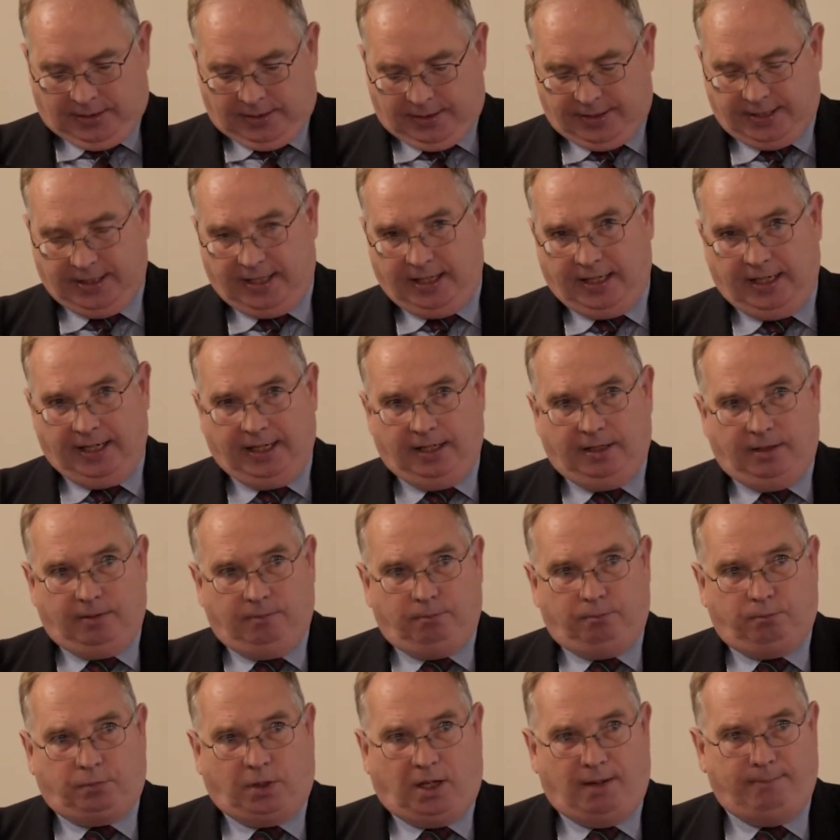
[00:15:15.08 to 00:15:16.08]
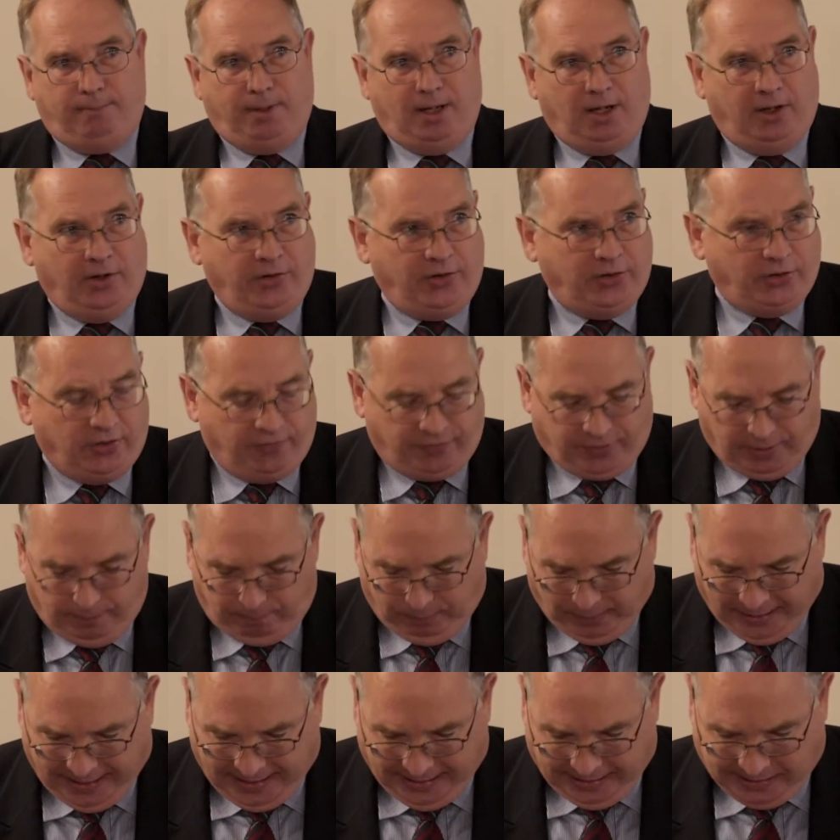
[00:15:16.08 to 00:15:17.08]
The commander of the
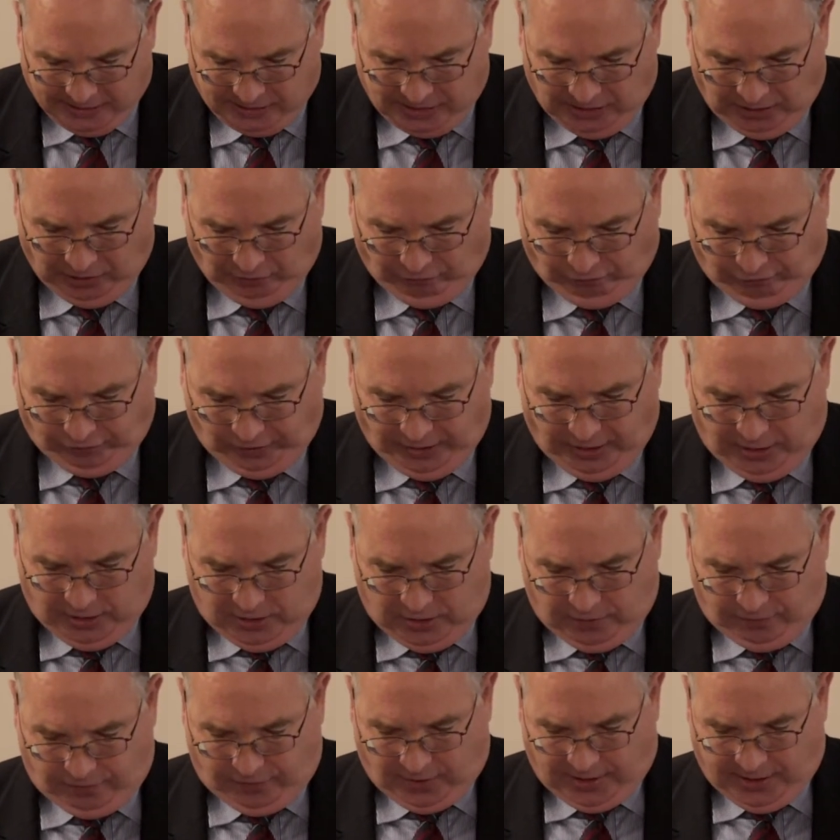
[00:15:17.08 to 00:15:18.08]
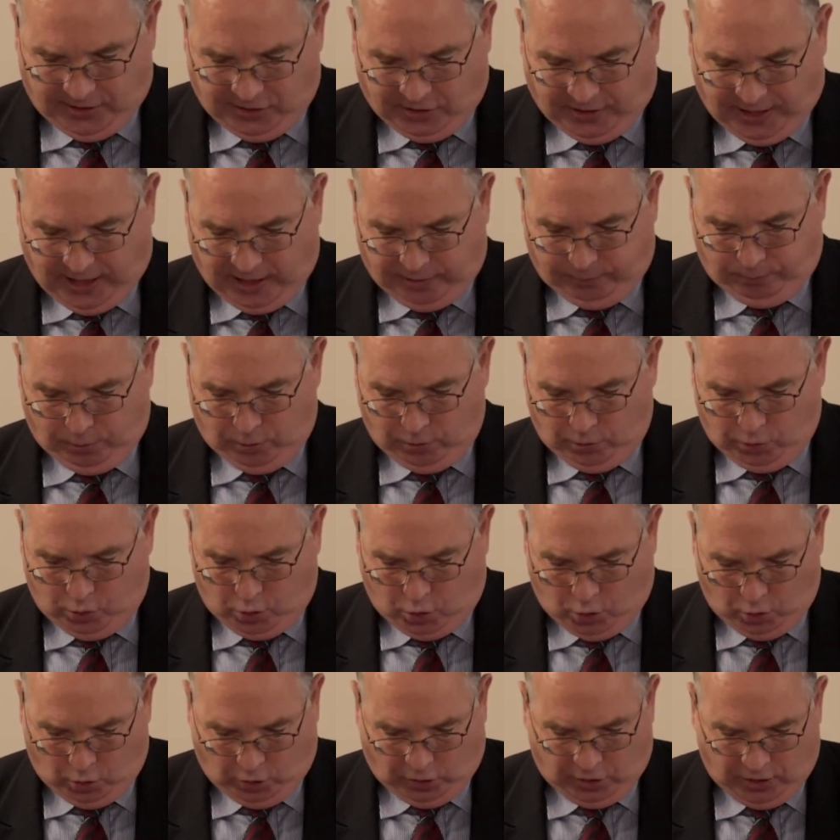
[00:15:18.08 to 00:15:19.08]
Black Sea Fleet, Vice Admiral
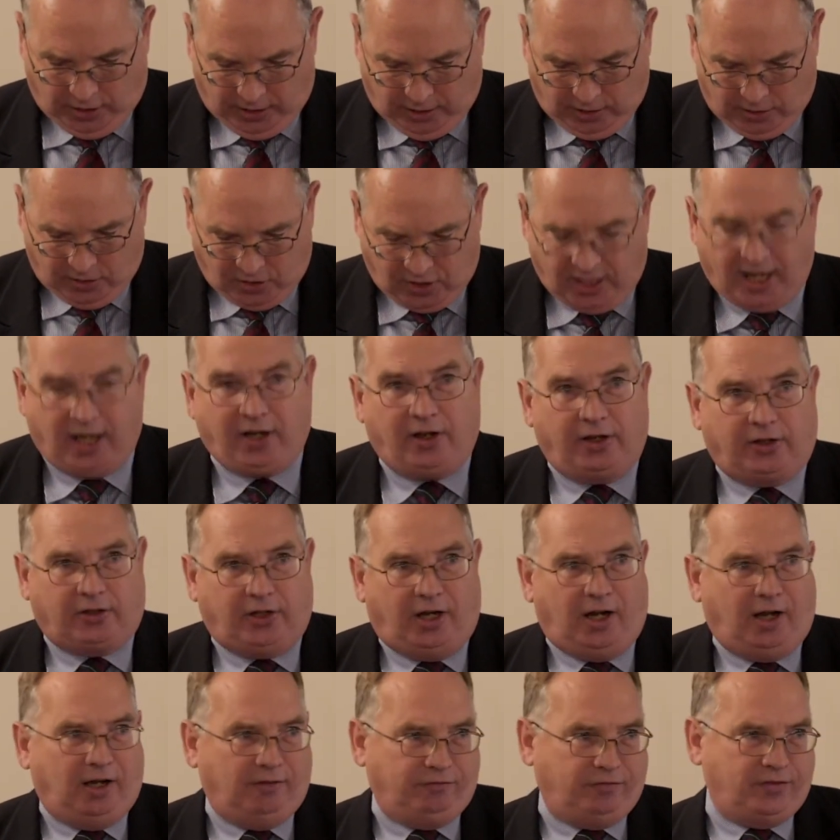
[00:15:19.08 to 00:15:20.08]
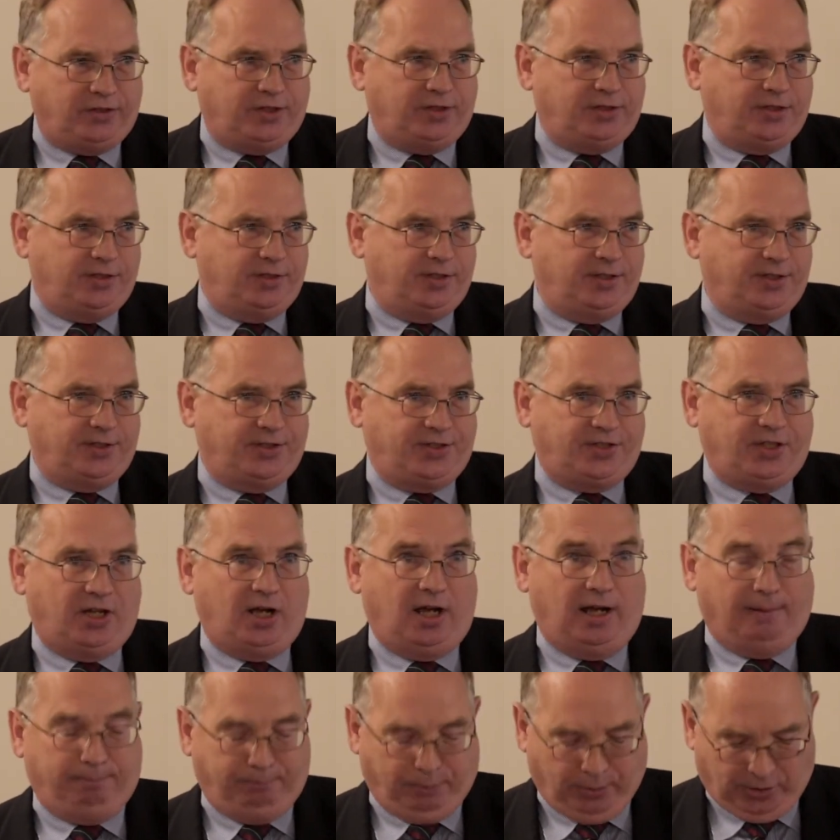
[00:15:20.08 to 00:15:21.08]
Chugnin, telegraphed the
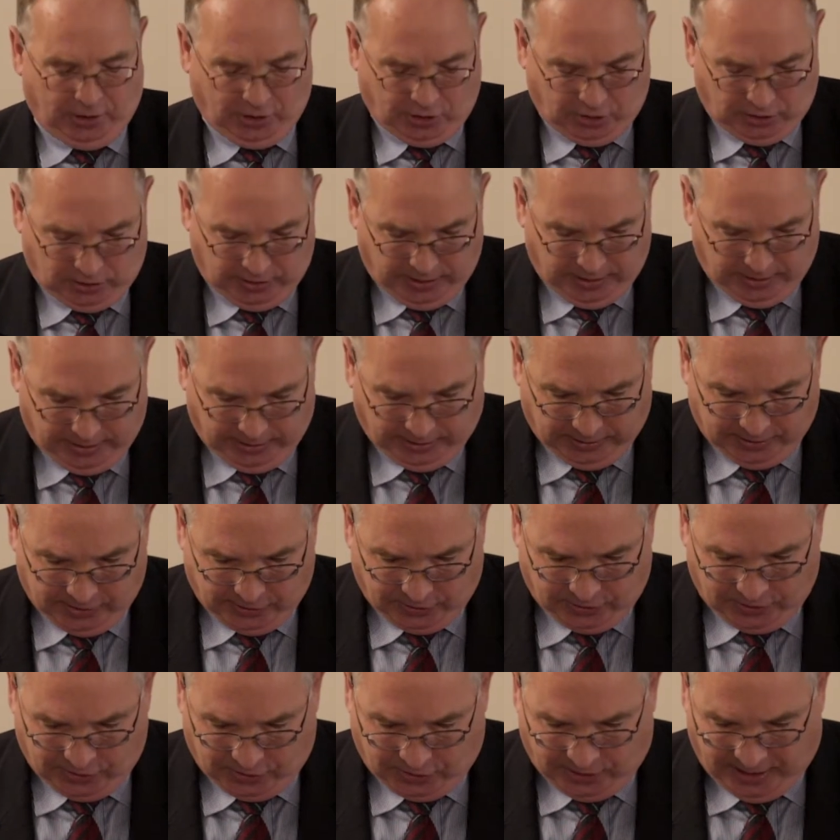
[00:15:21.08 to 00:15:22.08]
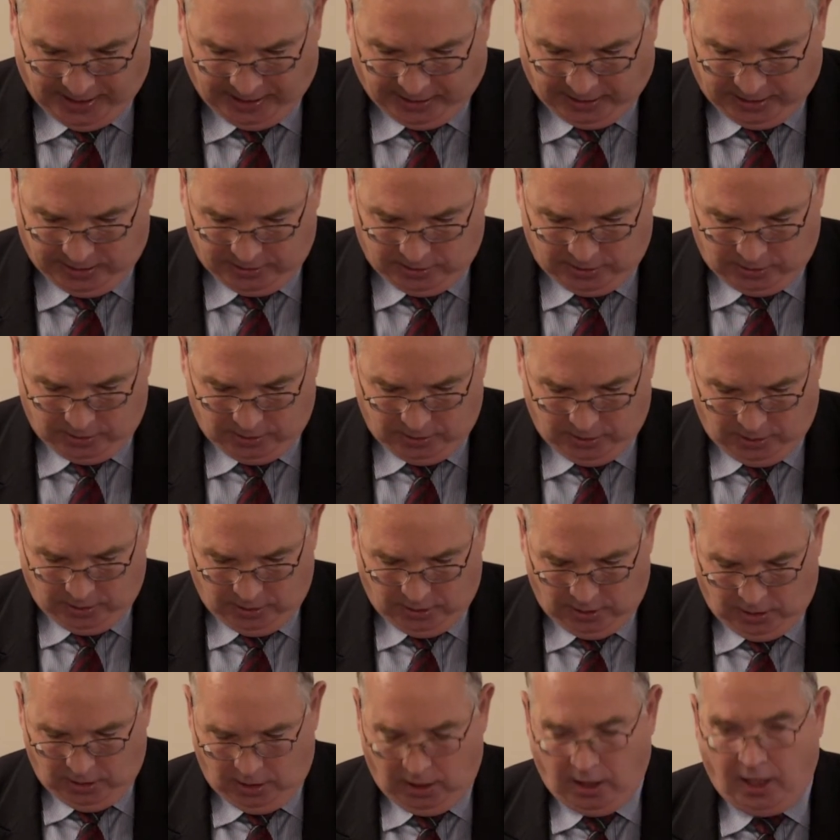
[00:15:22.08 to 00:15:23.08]
Tsar personally, Nicholas II,
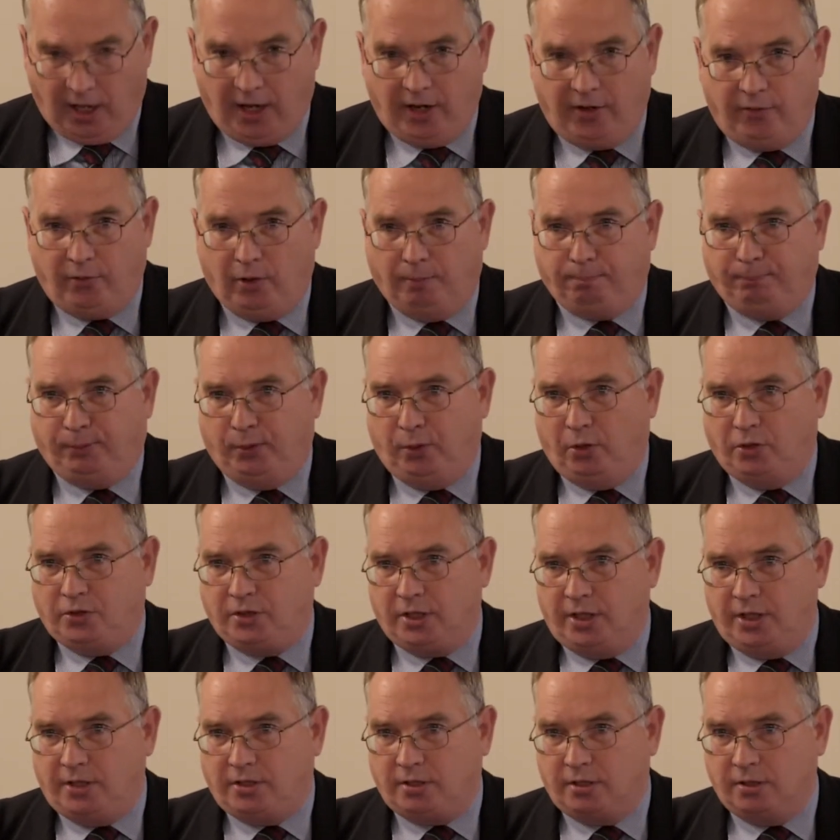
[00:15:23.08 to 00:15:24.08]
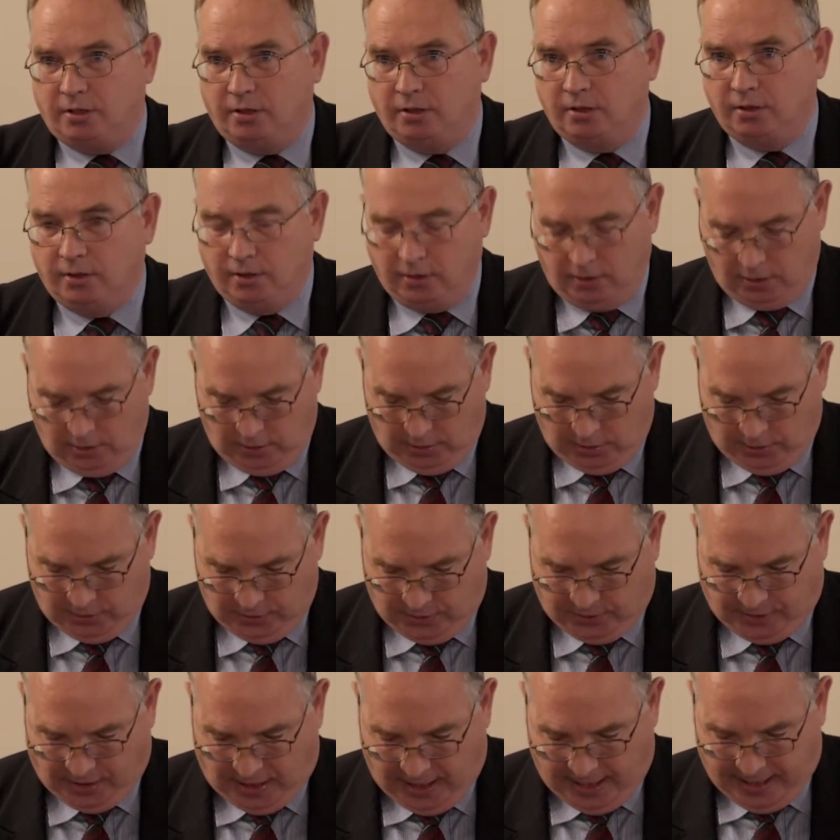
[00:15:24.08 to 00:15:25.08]
and reported,
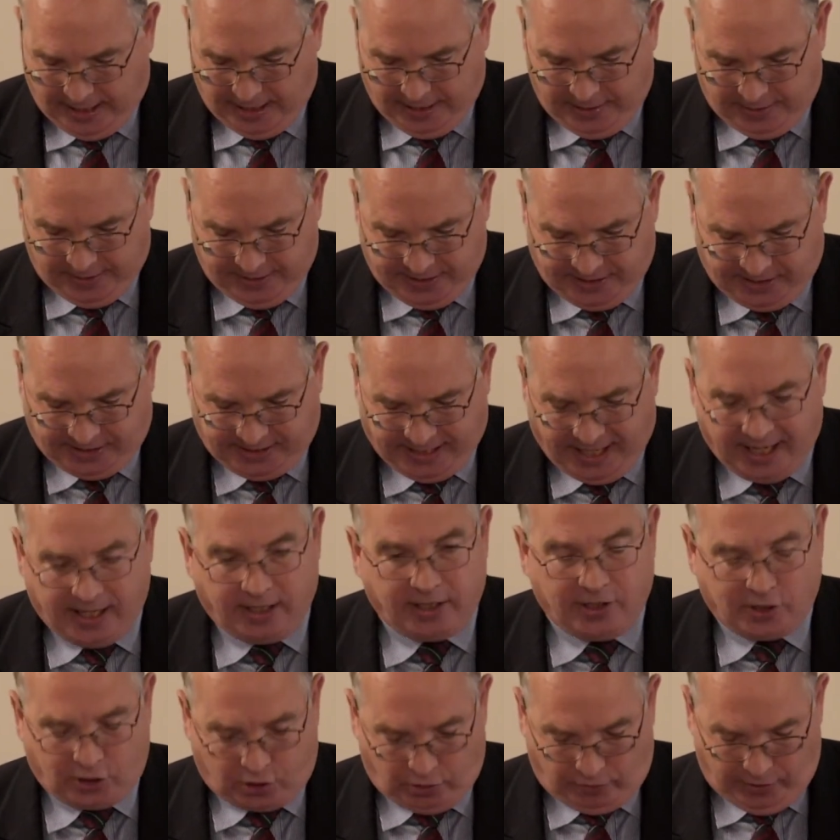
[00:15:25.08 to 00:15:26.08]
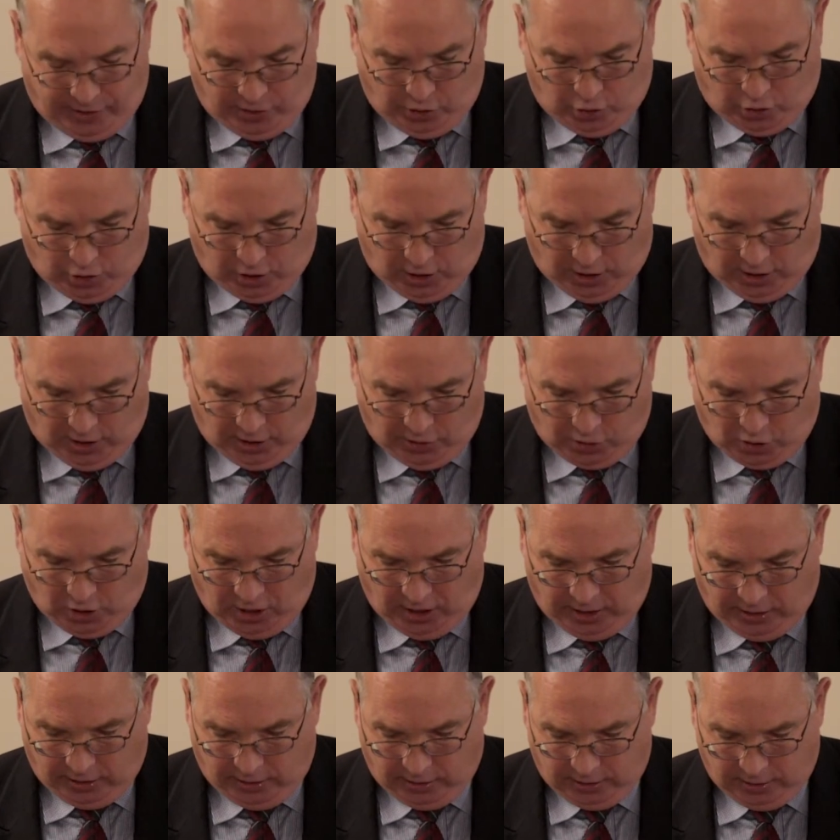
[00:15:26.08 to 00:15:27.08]
"Sire, the sailors are in charge
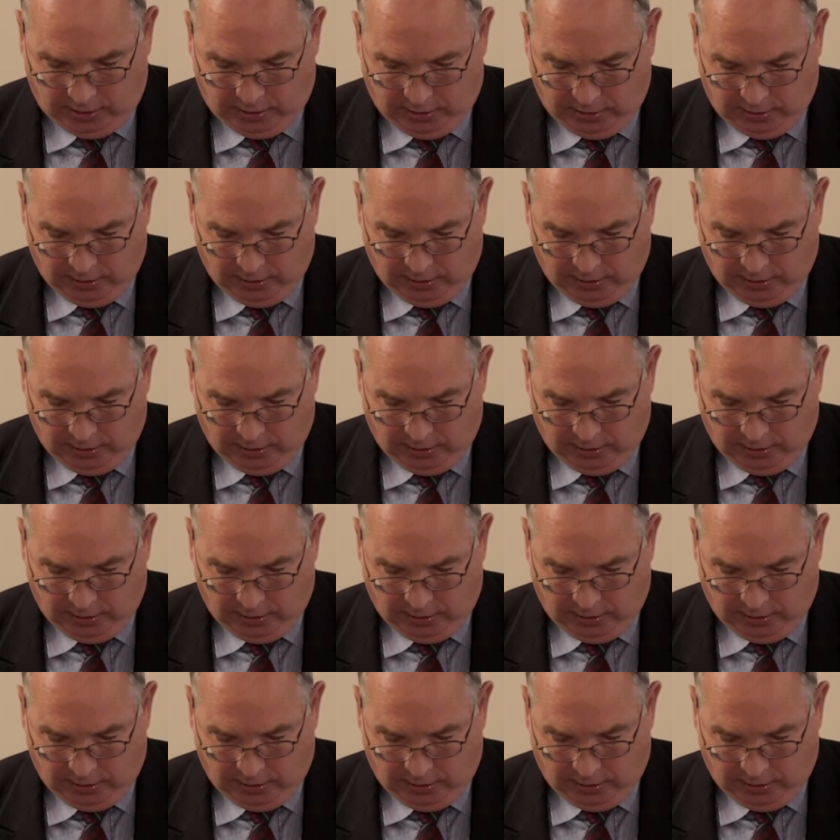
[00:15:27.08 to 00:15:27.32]
here,